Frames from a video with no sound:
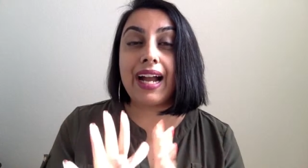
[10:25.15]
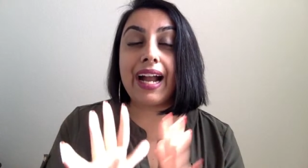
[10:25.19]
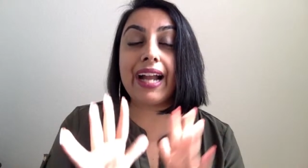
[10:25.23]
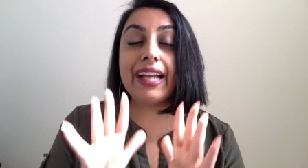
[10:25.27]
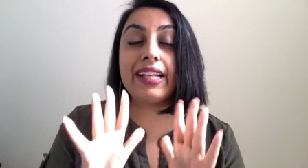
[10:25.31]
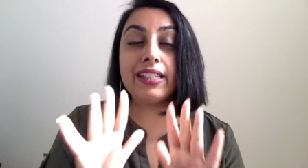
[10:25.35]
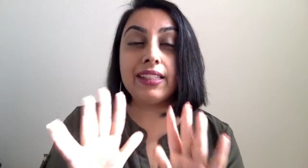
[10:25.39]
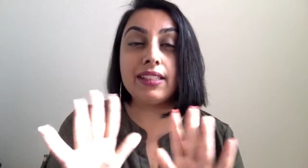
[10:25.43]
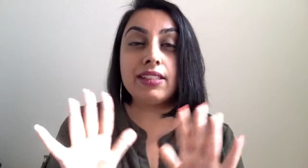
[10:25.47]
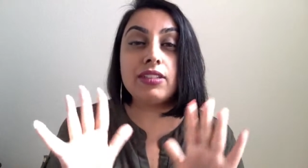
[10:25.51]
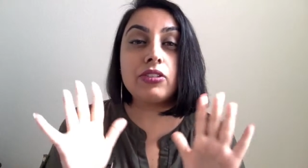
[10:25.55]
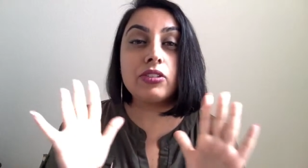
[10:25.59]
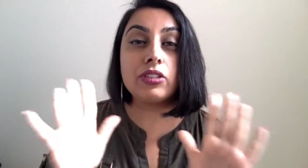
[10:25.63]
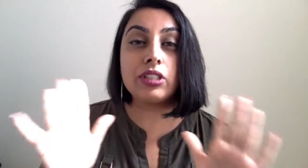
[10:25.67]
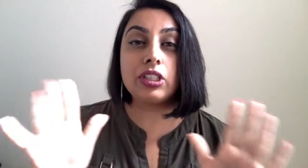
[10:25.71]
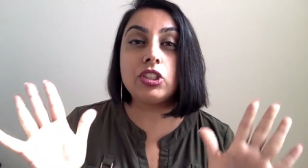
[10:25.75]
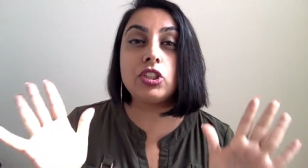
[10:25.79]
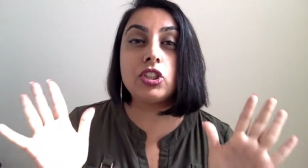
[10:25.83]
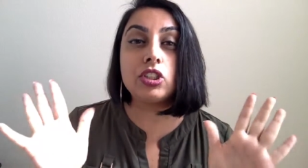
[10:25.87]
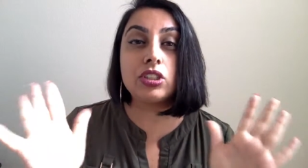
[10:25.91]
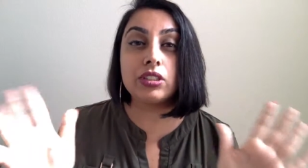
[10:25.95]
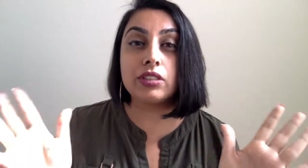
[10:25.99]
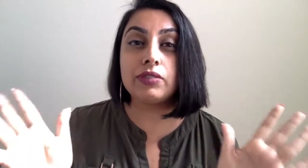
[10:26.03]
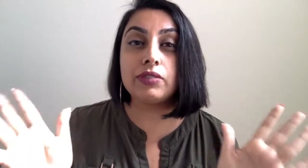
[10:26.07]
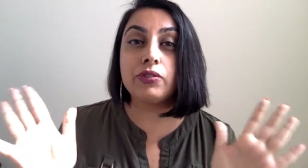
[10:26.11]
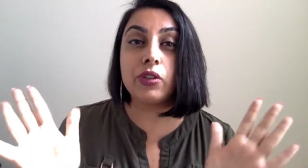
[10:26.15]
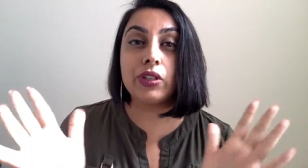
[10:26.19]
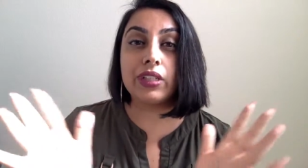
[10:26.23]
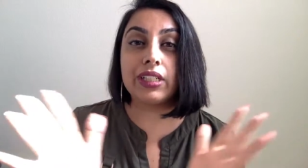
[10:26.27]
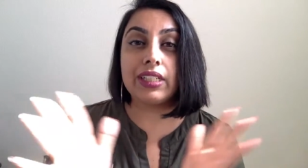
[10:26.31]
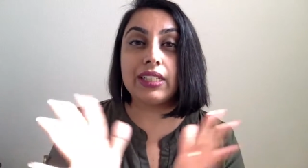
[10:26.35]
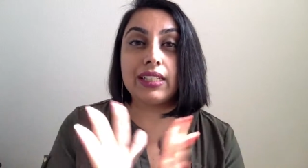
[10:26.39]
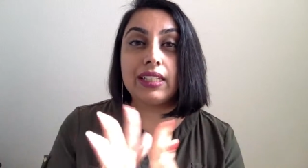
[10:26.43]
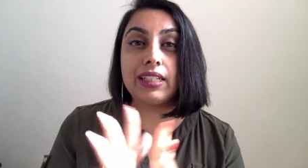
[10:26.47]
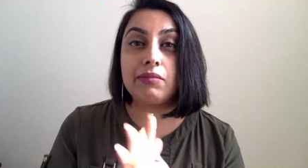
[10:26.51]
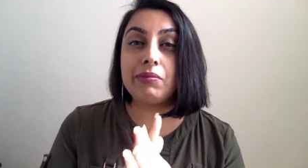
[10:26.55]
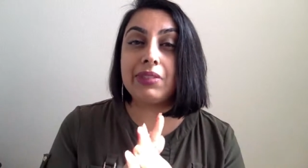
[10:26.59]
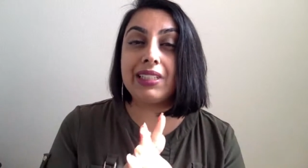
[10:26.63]
I literally just
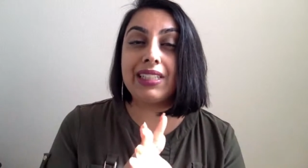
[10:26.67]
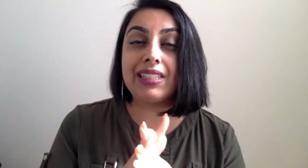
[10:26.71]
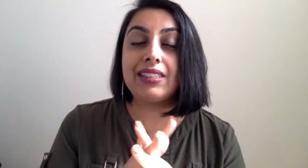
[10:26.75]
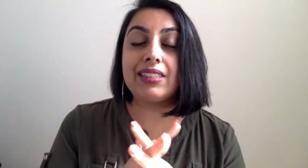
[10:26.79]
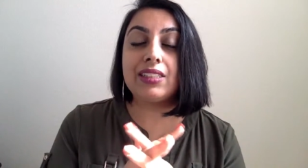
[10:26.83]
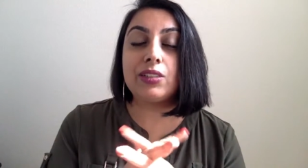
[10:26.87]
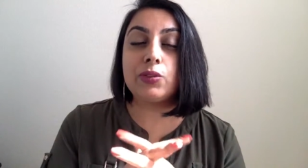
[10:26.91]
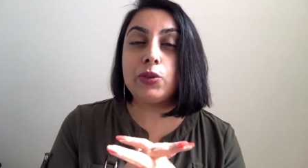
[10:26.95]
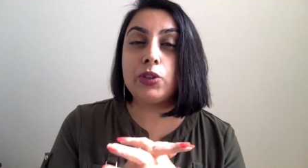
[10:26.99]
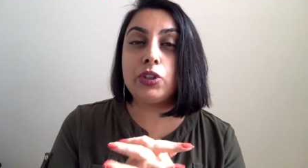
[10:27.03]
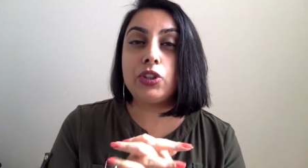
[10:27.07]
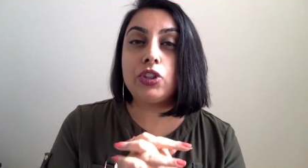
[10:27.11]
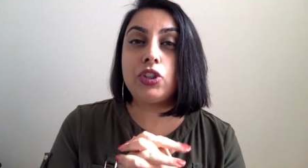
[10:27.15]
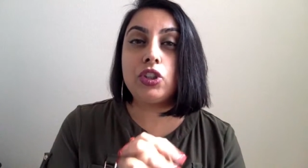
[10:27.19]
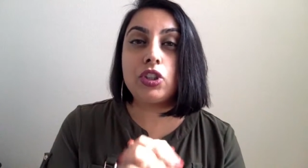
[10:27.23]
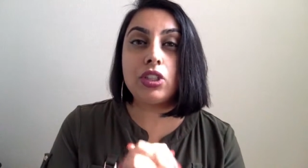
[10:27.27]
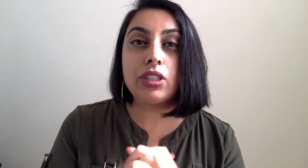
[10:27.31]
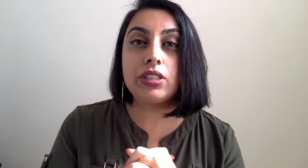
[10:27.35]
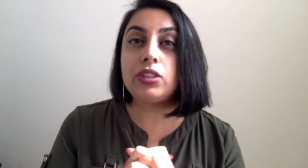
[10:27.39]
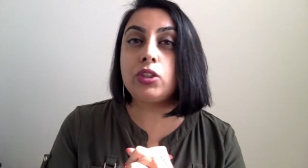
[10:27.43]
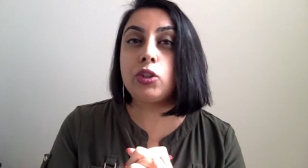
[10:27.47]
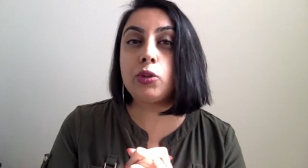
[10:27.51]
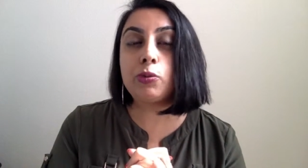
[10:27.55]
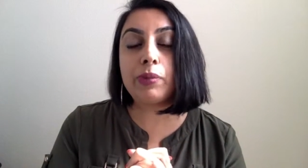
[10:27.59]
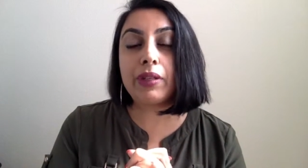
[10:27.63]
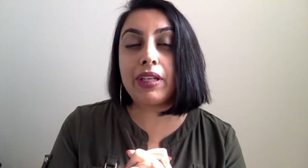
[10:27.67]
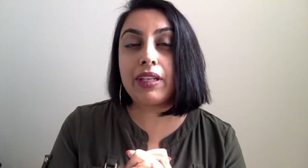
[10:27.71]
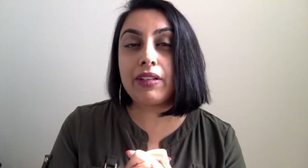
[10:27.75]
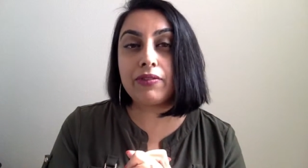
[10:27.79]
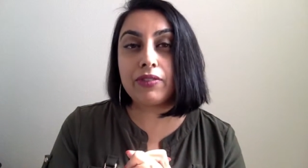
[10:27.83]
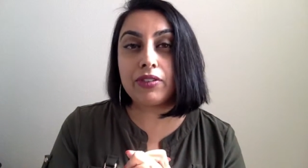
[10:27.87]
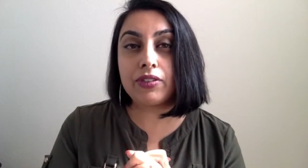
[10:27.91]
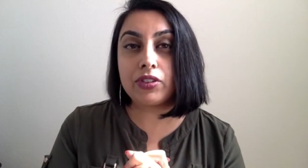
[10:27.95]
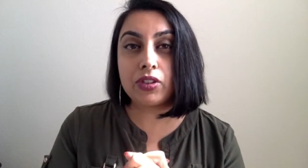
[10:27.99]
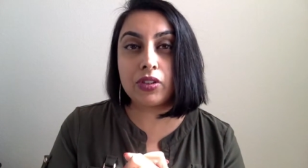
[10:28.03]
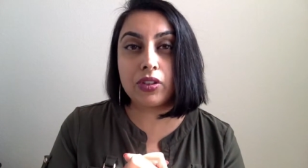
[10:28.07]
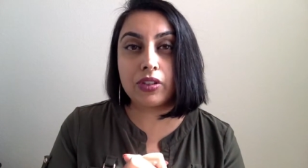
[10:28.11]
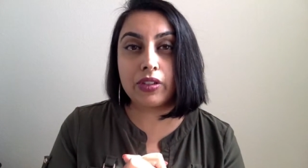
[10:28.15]
avoided it because it was just too
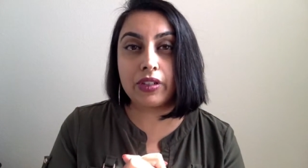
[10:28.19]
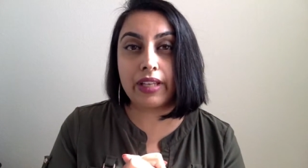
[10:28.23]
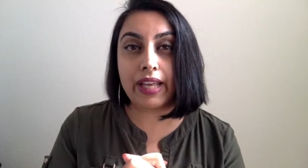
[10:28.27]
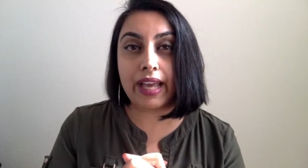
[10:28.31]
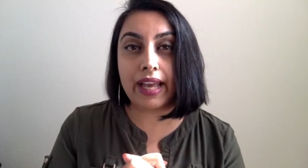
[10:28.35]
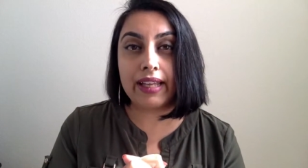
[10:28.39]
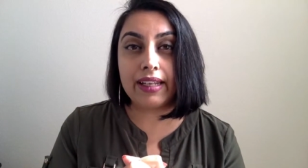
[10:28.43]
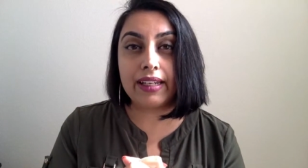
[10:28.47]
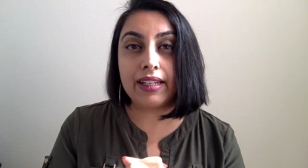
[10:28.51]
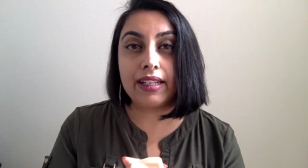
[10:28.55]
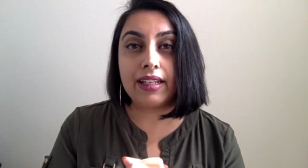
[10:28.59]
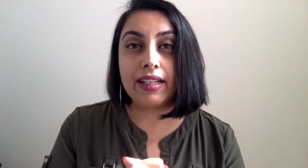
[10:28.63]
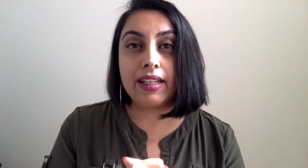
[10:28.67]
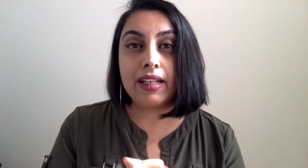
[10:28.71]
painful to look at.